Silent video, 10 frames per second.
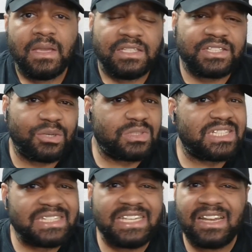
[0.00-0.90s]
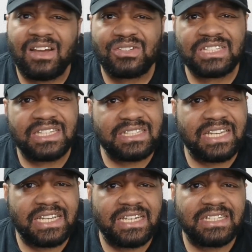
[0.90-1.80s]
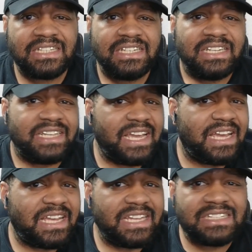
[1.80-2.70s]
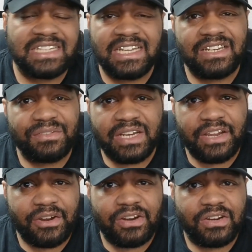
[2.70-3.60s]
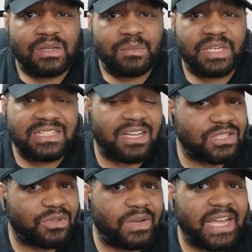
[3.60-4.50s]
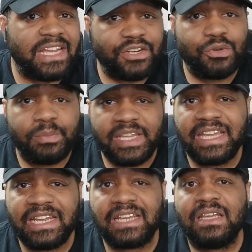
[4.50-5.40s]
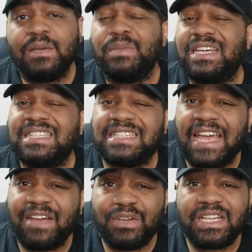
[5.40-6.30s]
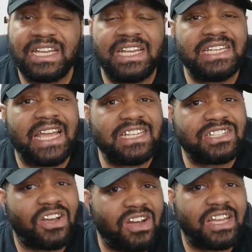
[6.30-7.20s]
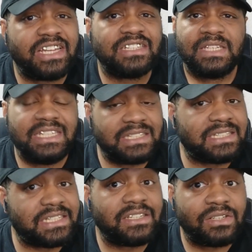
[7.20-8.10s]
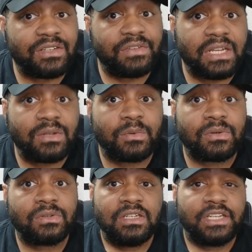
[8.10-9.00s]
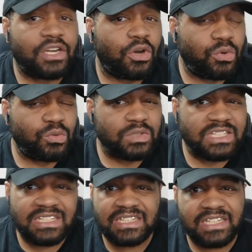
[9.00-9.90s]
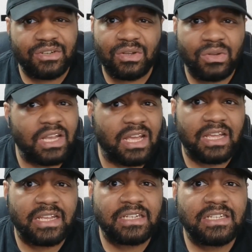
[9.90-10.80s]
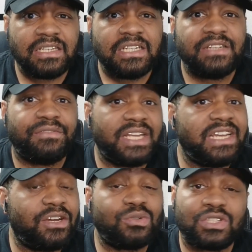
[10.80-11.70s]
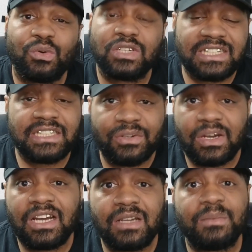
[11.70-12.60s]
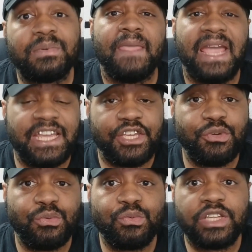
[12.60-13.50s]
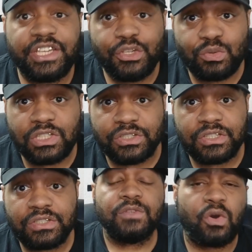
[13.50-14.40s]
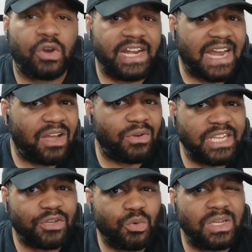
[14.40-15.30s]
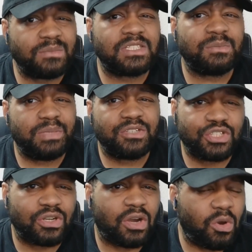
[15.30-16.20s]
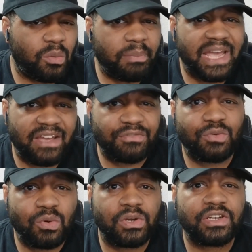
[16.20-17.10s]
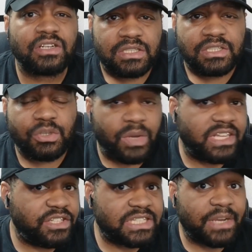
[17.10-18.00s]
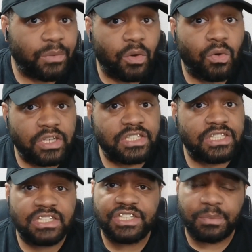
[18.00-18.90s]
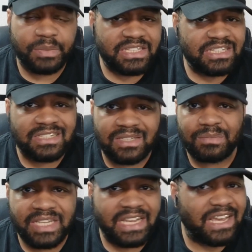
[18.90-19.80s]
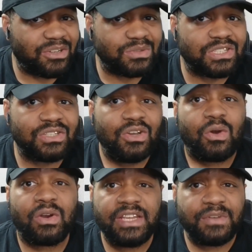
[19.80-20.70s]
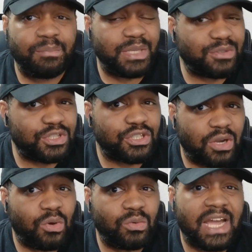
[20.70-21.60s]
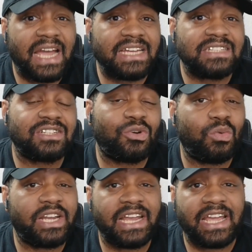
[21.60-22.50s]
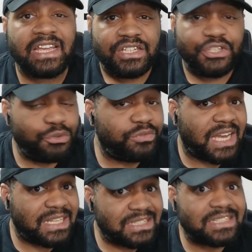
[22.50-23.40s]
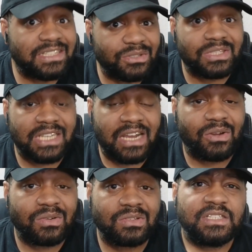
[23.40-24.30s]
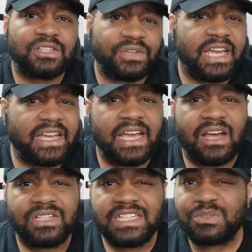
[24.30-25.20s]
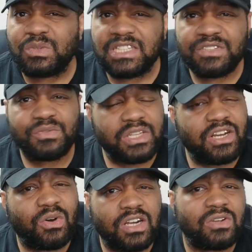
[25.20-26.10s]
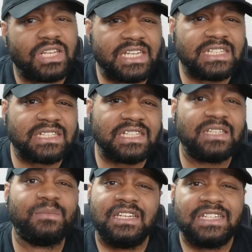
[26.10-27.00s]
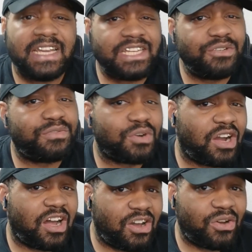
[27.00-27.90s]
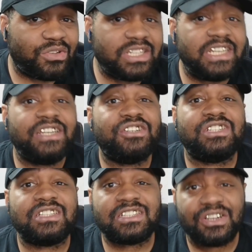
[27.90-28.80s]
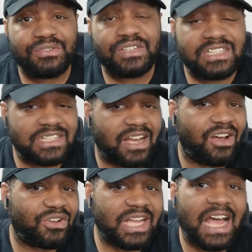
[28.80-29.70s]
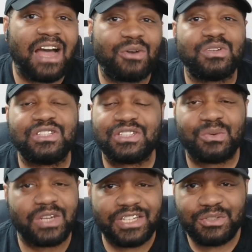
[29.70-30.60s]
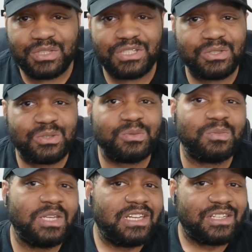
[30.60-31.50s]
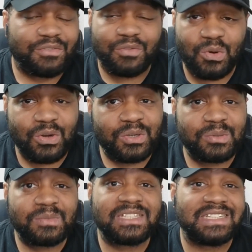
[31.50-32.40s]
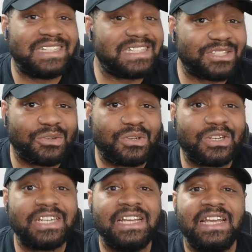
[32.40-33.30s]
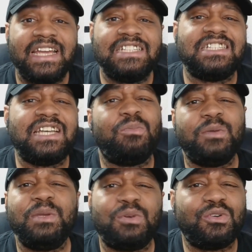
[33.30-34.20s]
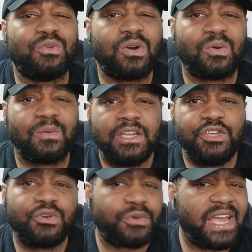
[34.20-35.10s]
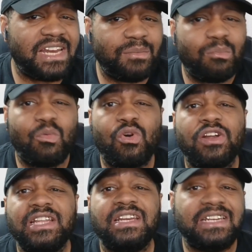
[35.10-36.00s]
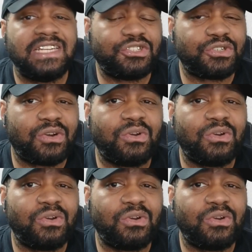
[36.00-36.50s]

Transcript: So to see it all sunset, yeah, it's the end of an era. But it's also a new beginning, because everything they taught, it's still available. The code's still online. The videos are still up, and you, the user, are now equipped to build your own path forward. So whether you stay with Arch, jump into something else, or even build your own ISO one day, you've got the skills now. So yeah, y'all, this one's for the ArcoLinux team. Thank you for all the years of service, all the hours on YouTube, the forums, the Discord, and just helping people grow. You created more than a distro.